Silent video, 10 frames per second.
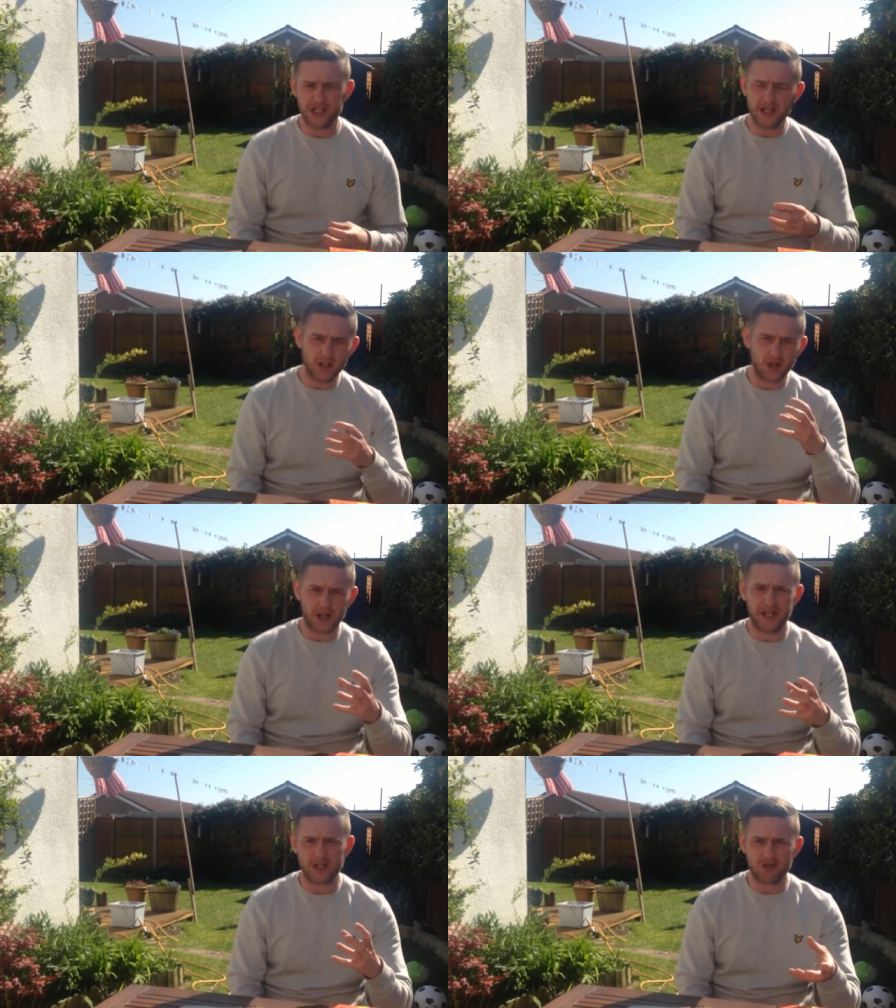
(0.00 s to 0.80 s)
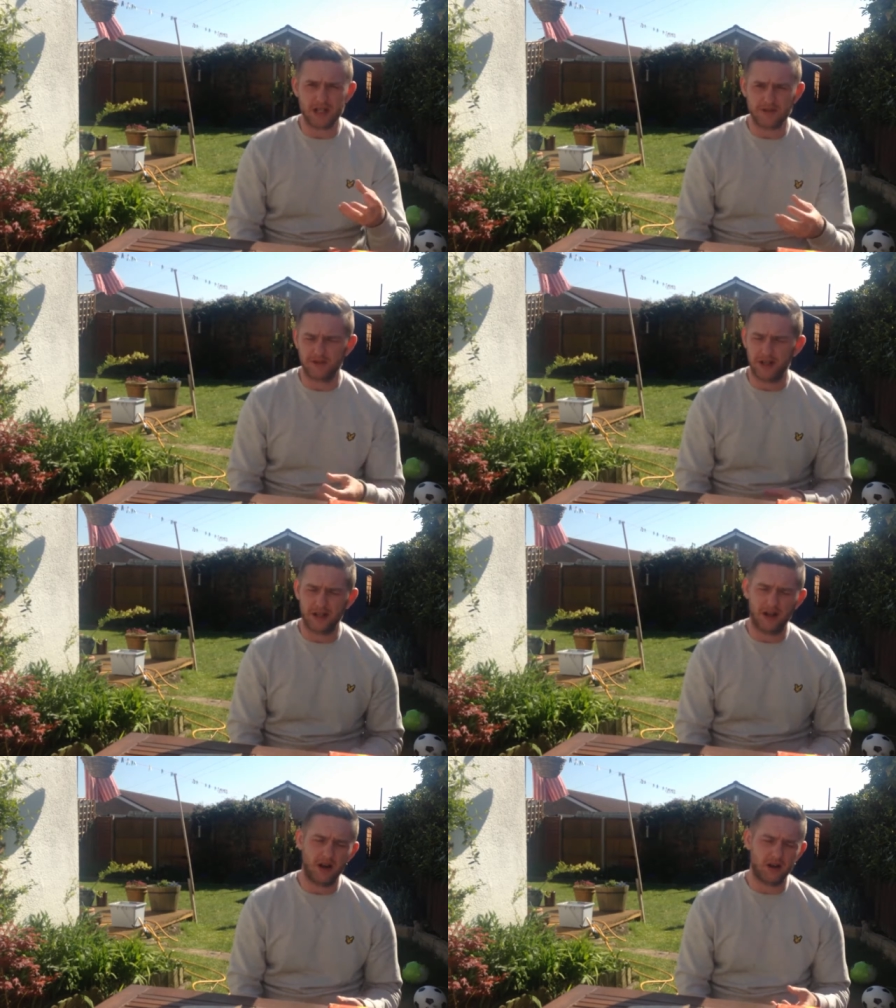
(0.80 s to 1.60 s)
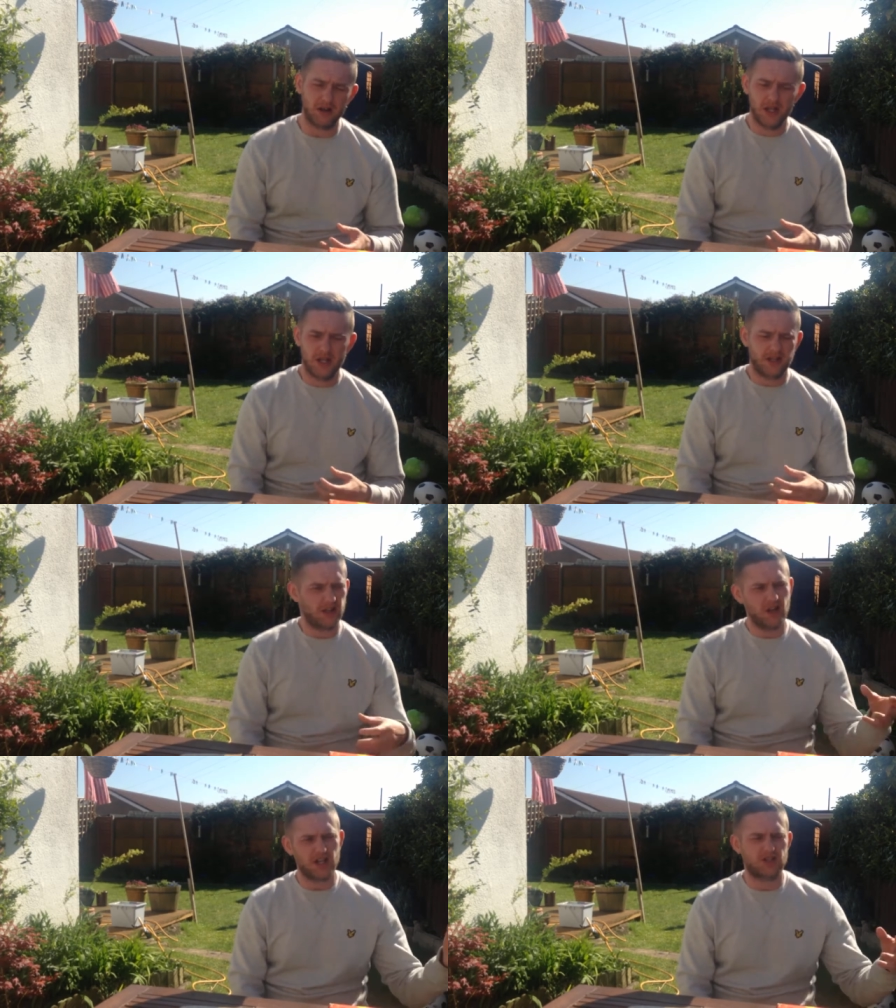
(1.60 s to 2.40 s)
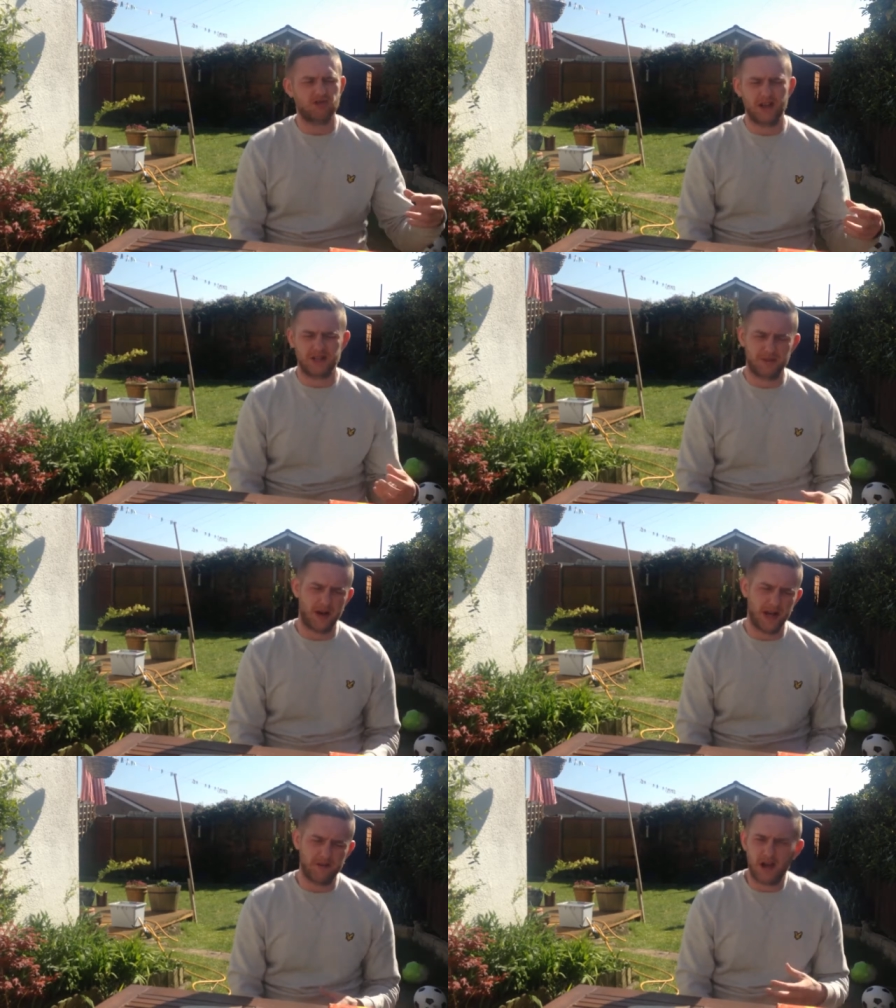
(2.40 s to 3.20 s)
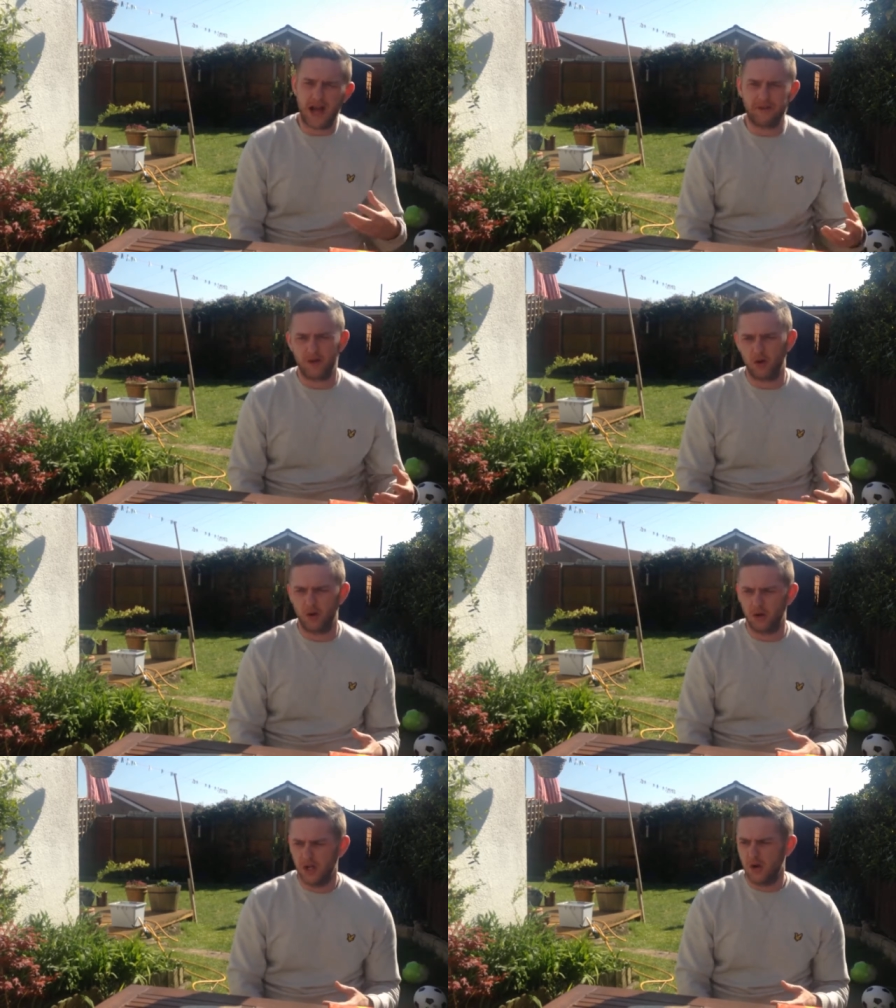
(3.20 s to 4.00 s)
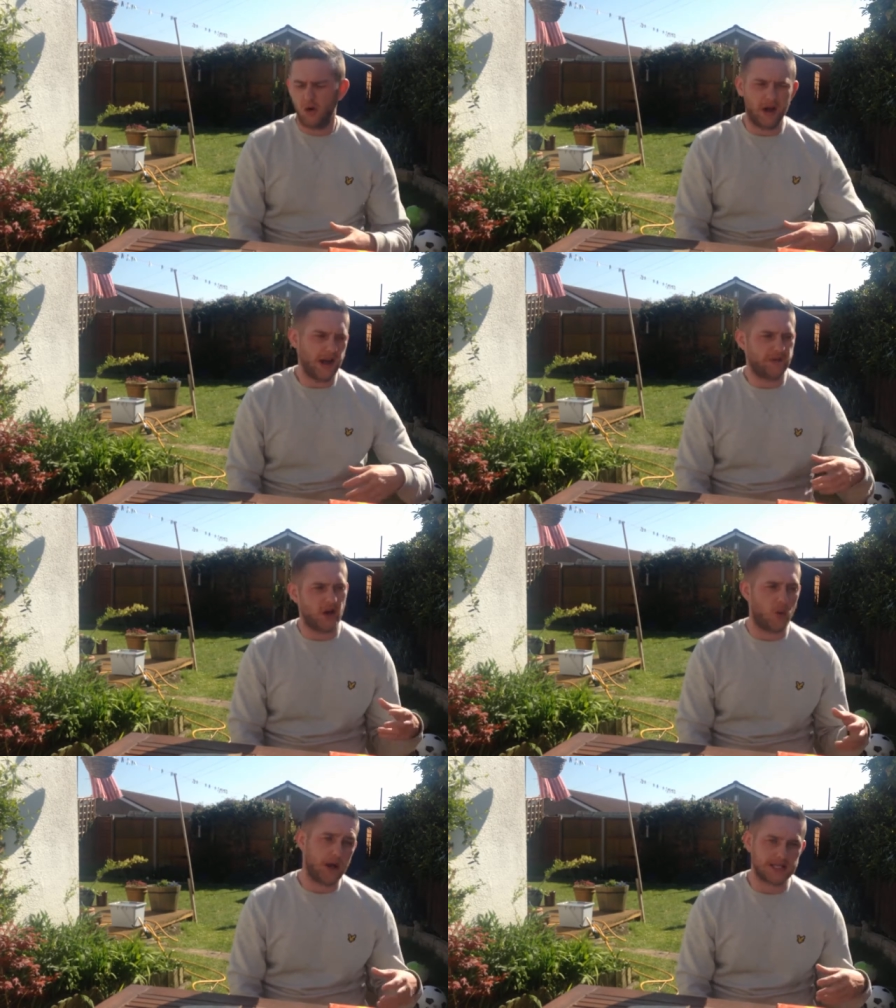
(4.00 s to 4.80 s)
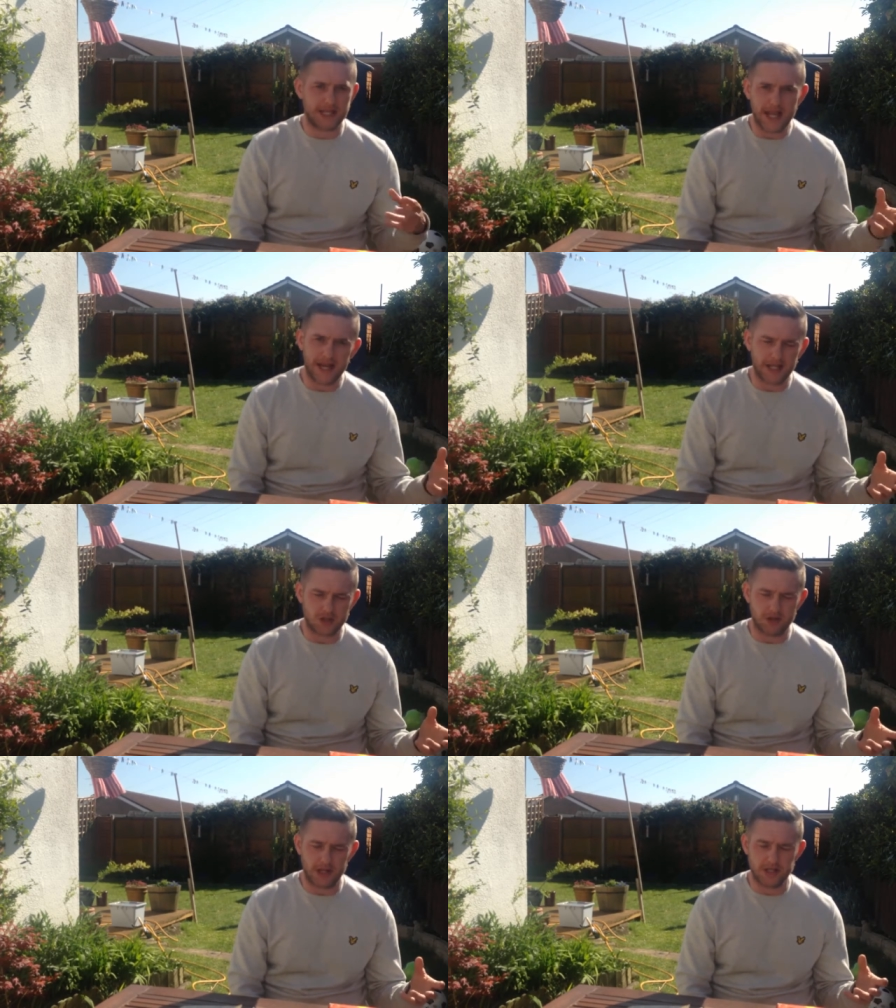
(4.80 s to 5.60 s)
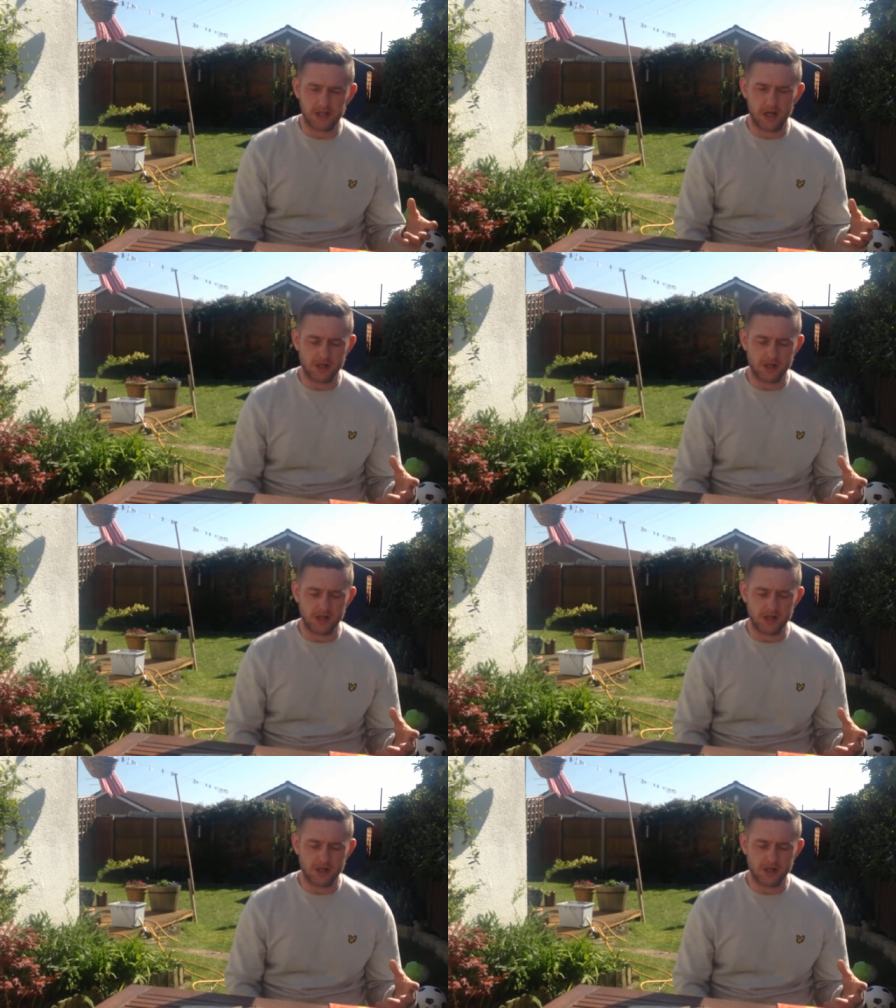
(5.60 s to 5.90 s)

She didn't look at that dress and think, oh, nice dress, but I'll never have it, or I never know where to get that dress.